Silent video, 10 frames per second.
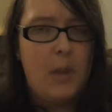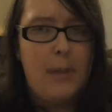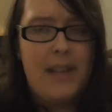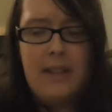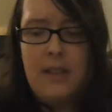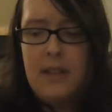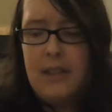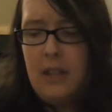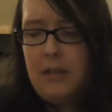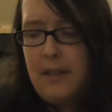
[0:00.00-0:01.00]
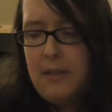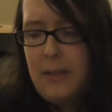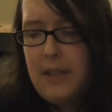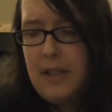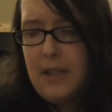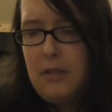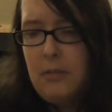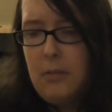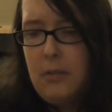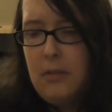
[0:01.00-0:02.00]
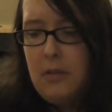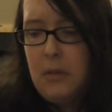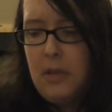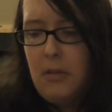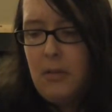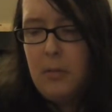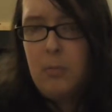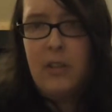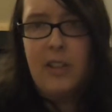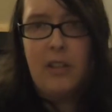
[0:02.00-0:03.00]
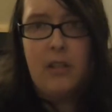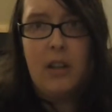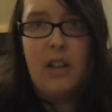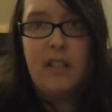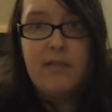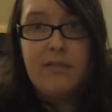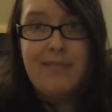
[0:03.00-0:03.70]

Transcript: mains itself I was messing up. This one's pretty alright.